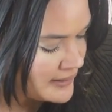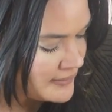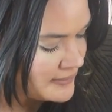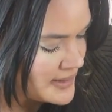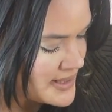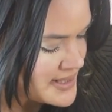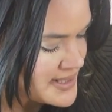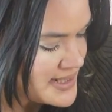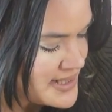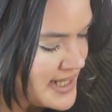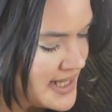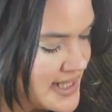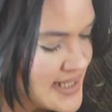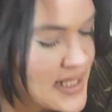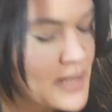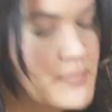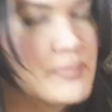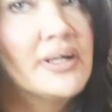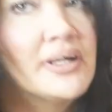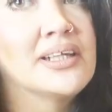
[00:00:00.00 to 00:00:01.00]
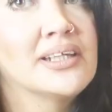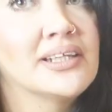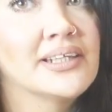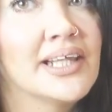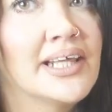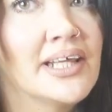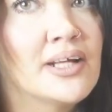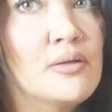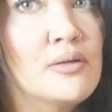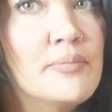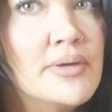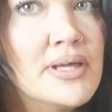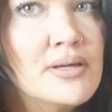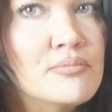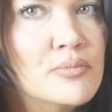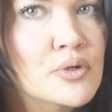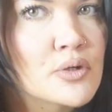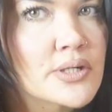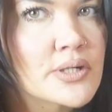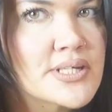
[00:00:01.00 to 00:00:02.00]
this takes up a little bit
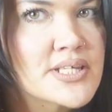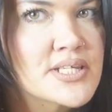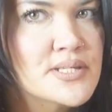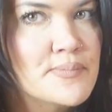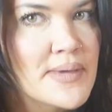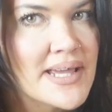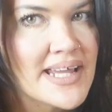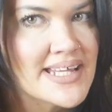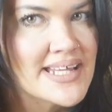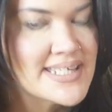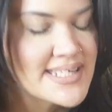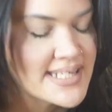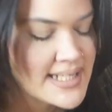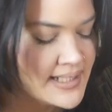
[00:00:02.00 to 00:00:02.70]
more space